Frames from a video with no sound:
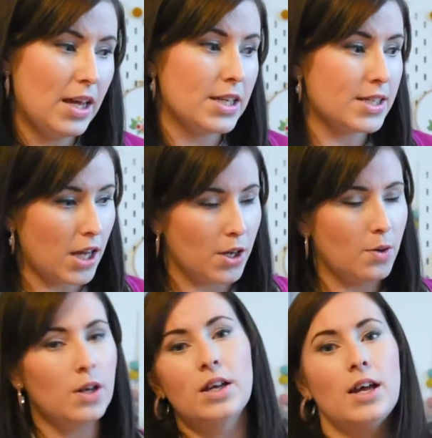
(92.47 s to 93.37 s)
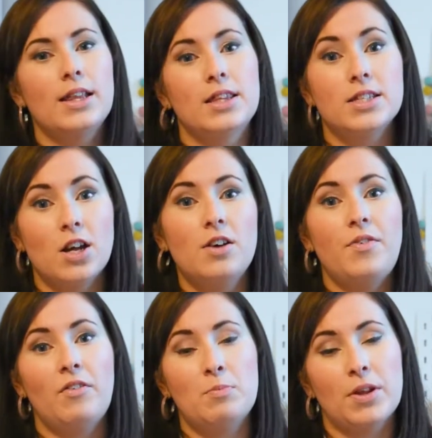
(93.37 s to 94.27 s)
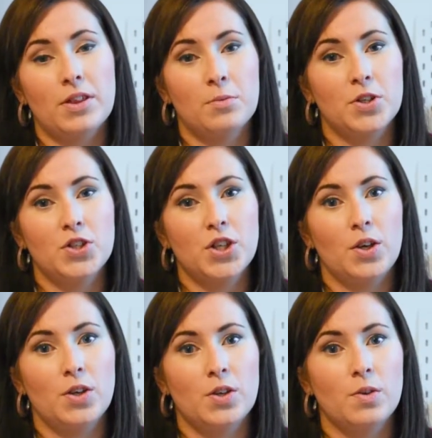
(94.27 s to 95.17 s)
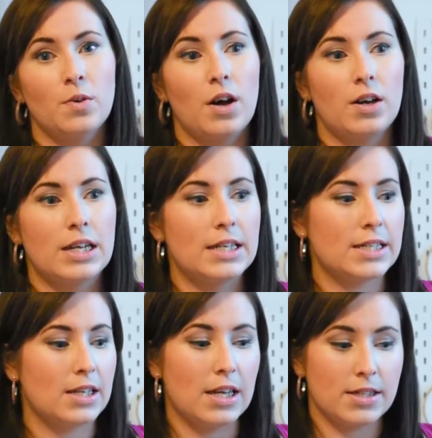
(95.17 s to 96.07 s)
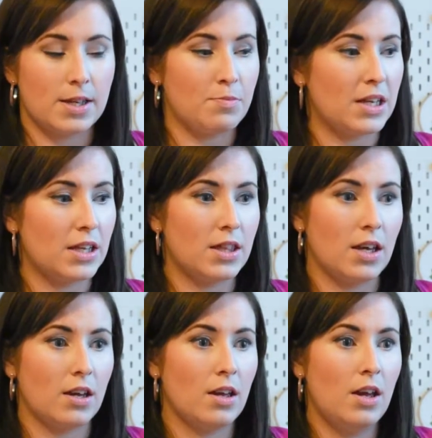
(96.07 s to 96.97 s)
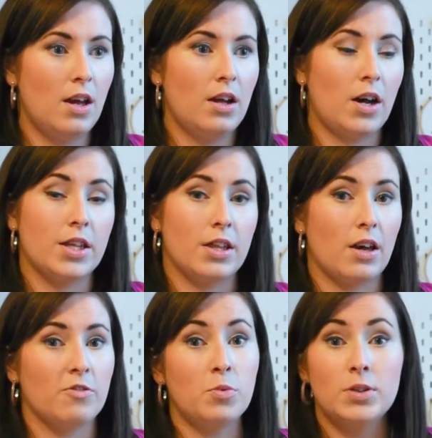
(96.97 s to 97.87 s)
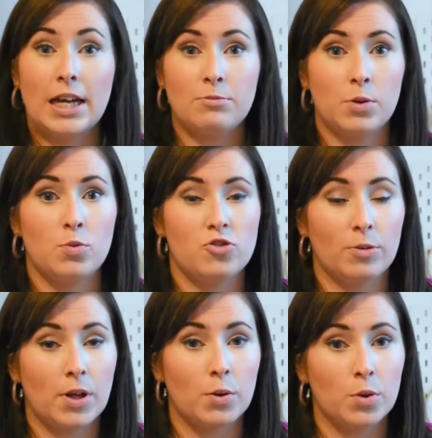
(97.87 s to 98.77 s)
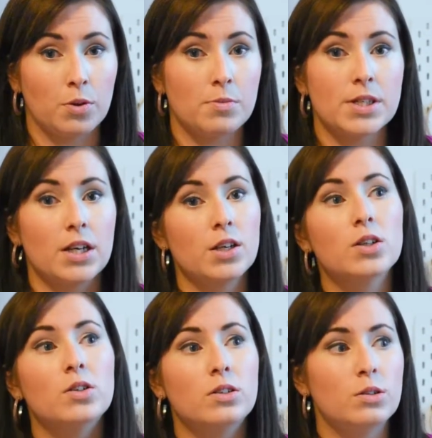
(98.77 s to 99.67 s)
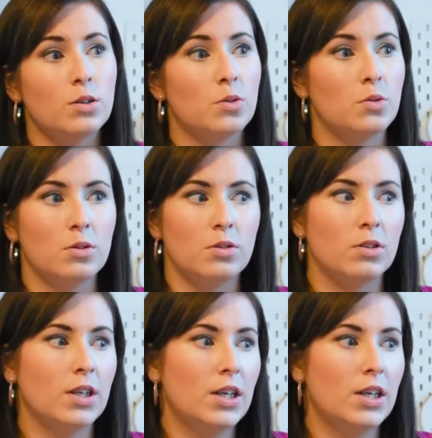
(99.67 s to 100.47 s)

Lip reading: So at the start of every month I'm going to show you is something that either I've pulled out of my wardrobe that I want to upcycle, or,